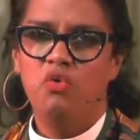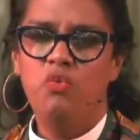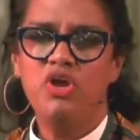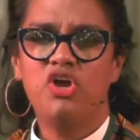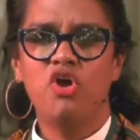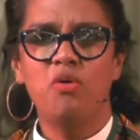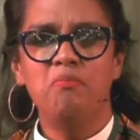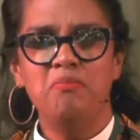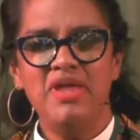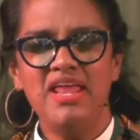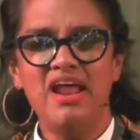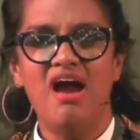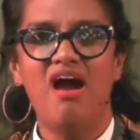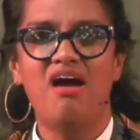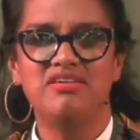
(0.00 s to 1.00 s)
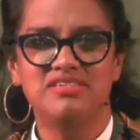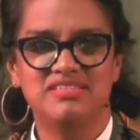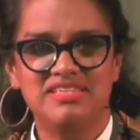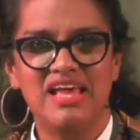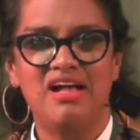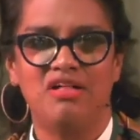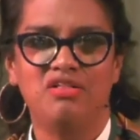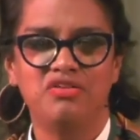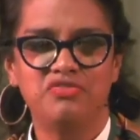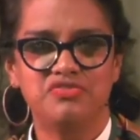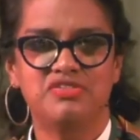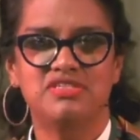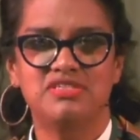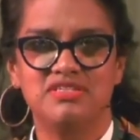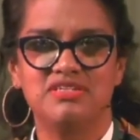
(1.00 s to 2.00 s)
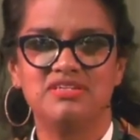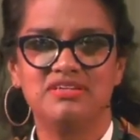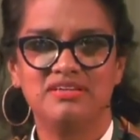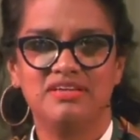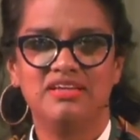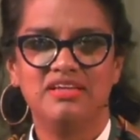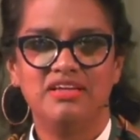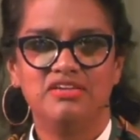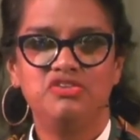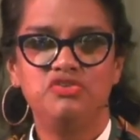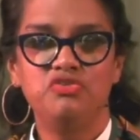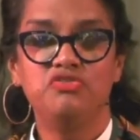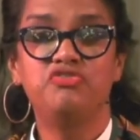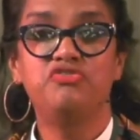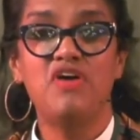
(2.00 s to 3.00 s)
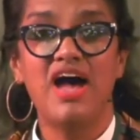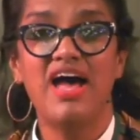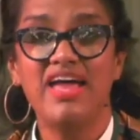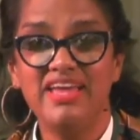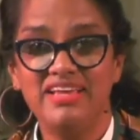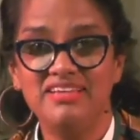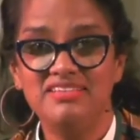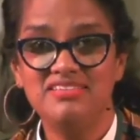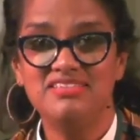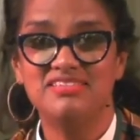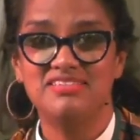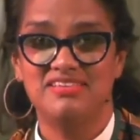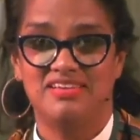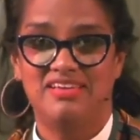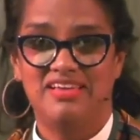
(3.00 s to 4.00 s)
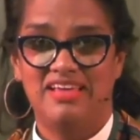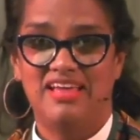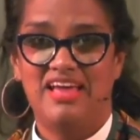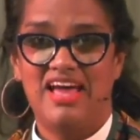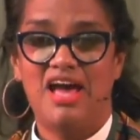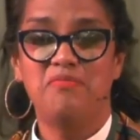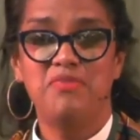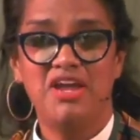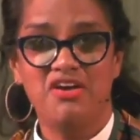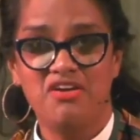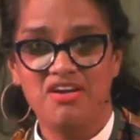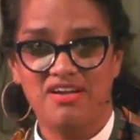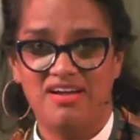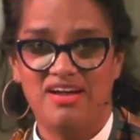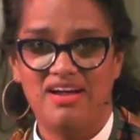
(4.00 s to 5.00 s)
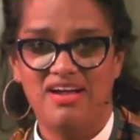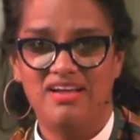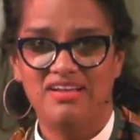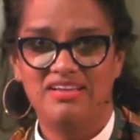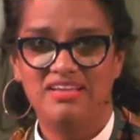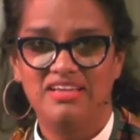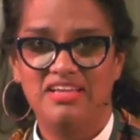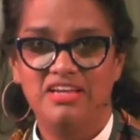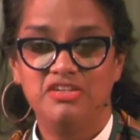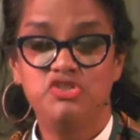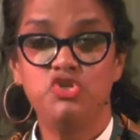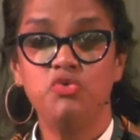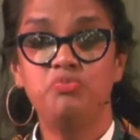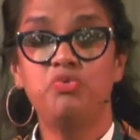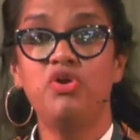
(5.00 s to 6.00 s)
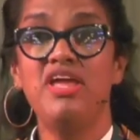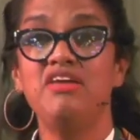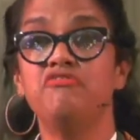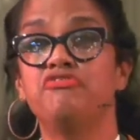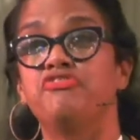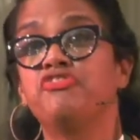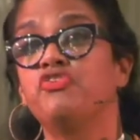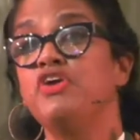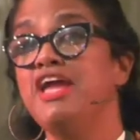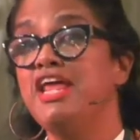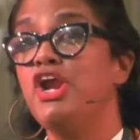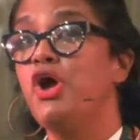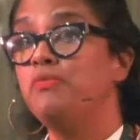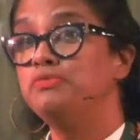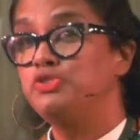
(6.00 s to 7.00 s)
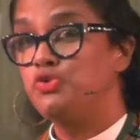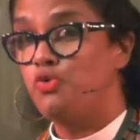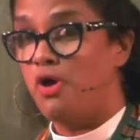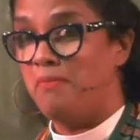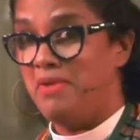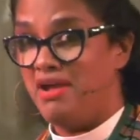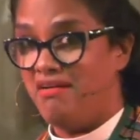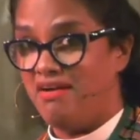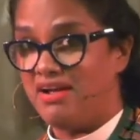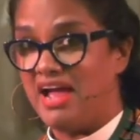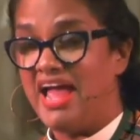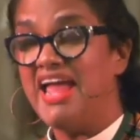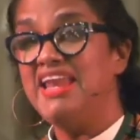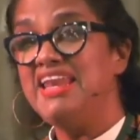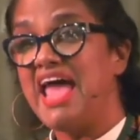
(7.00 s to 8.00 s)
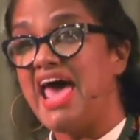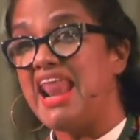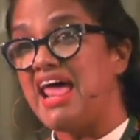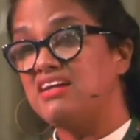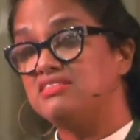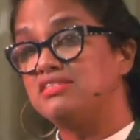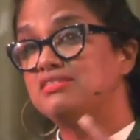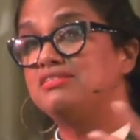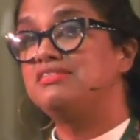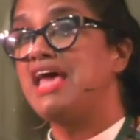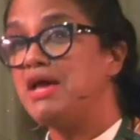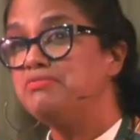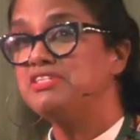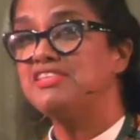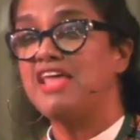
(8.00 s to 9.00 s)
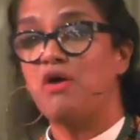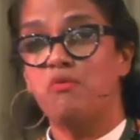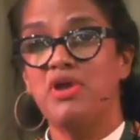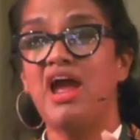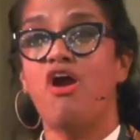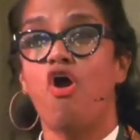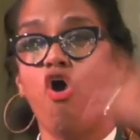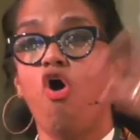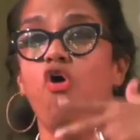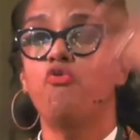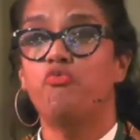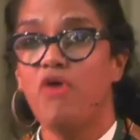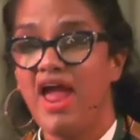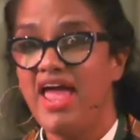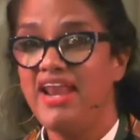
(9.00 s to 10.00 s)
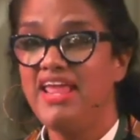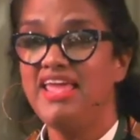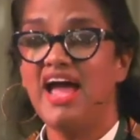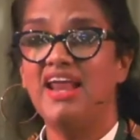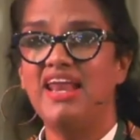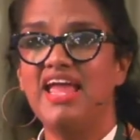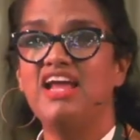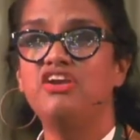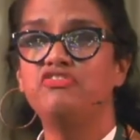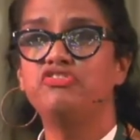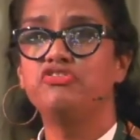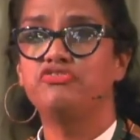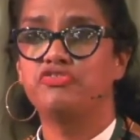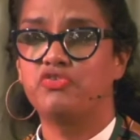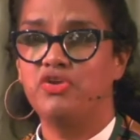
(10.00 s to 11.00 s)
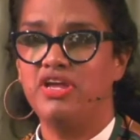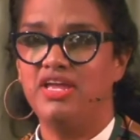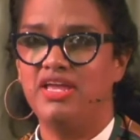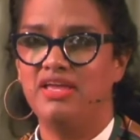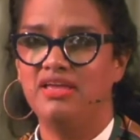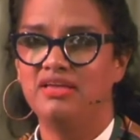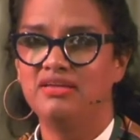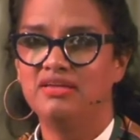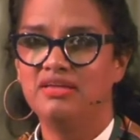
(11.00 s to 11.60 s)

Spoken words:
we commit ourselves to find America, to bring freedom to America, and not accept that we are already a land of the free,